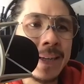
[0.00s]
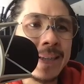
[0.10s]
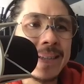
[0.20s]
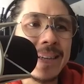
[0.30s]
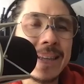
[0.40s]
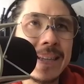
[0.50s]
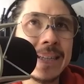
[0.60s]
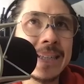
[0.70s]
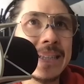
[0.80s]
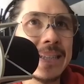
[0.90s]
mean, it's, I
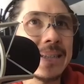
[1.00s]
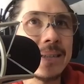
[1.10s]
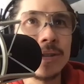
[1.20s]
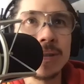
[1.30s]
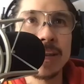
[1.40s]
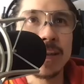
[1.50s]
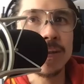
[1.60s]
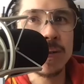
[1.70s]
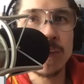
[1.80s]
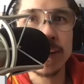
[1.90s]
think it's just
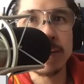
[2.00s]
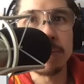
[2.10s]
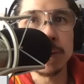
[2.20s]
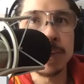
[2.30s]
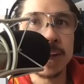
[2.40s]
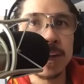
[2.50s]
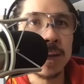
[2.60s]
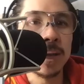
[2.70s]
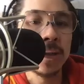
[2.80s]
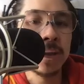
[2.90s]
east or west of
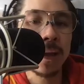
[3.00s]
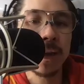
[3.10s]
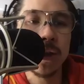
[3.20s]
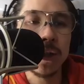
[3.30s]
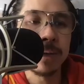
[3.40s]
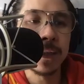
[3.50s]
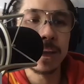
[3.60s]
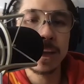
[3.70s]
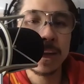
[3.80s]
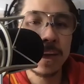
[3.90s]
Bloomington, like 30
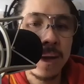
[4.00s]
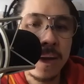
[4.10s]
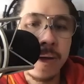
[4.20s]
minutes.